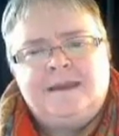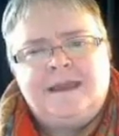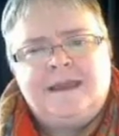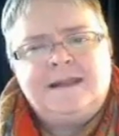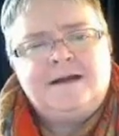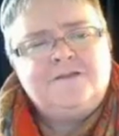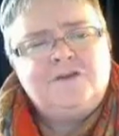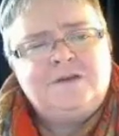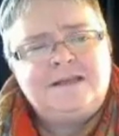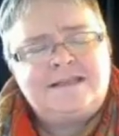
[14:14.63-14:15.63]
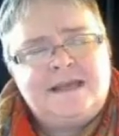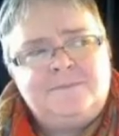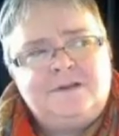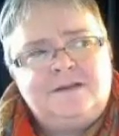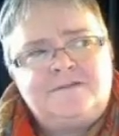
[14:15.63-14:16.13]
And I'll give you an
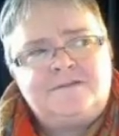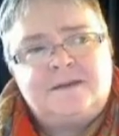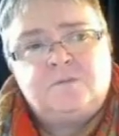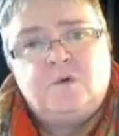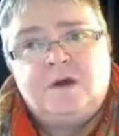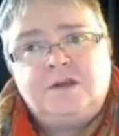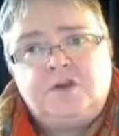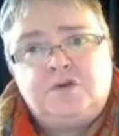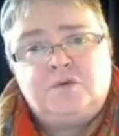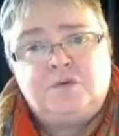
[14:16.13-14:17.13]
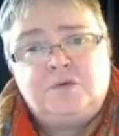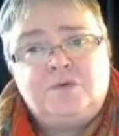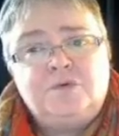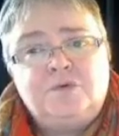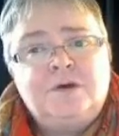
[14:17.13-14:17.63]
example of someone
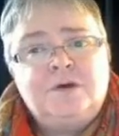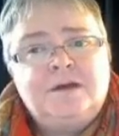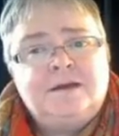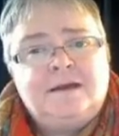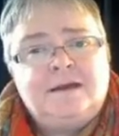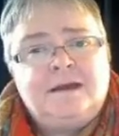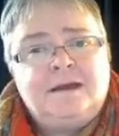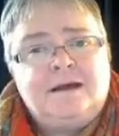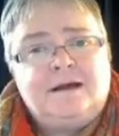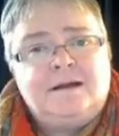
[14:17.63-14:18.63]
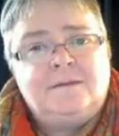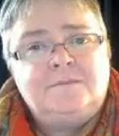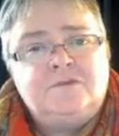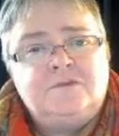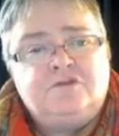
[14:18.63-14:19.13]
who
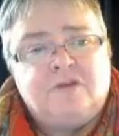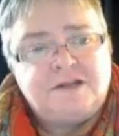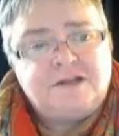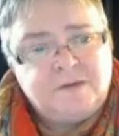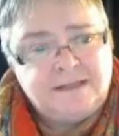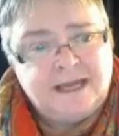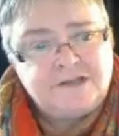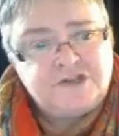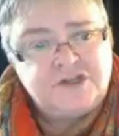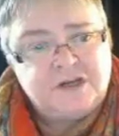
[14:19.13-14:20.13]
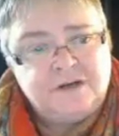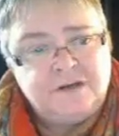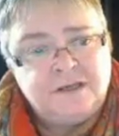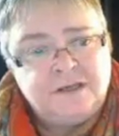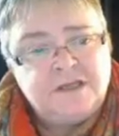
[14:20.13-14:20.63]
graduated last year.
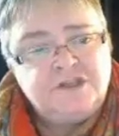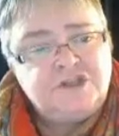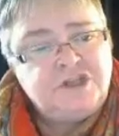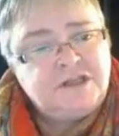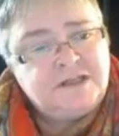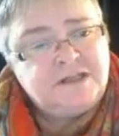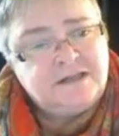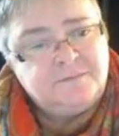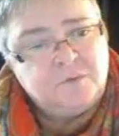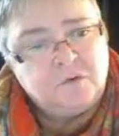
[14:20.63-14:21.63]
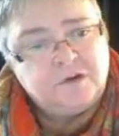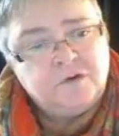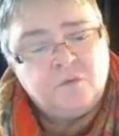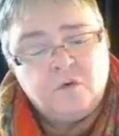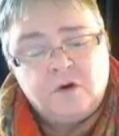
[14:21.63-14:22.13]
She did a Boren
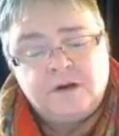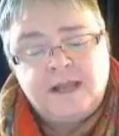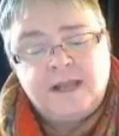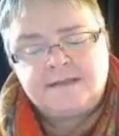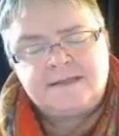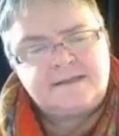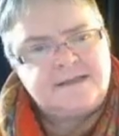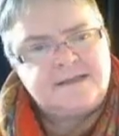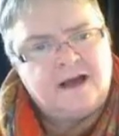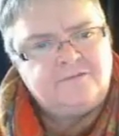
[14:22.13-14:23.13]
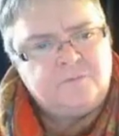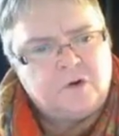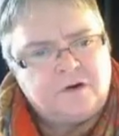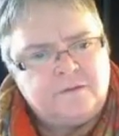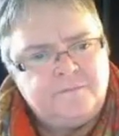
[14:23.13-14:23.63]
Award as a sophomore.